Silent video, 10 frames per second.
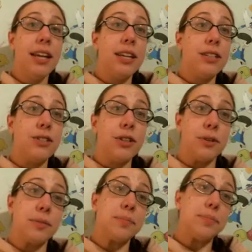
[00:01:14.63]

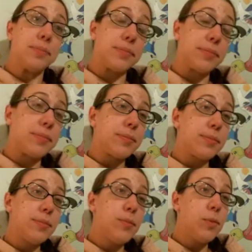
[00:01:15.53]
So
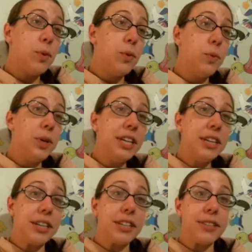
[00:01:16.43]
we
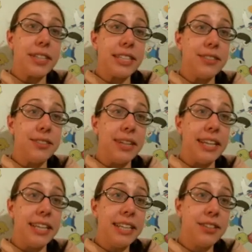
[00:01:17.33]
are going to
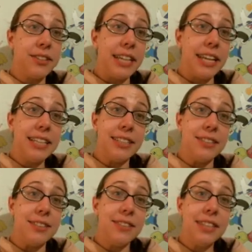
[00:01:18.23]
hit create
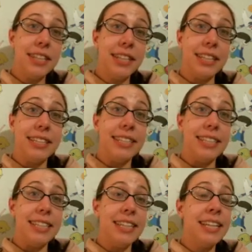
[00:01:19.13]
new,
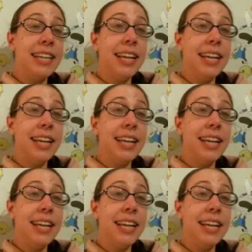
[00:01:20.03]
indeed.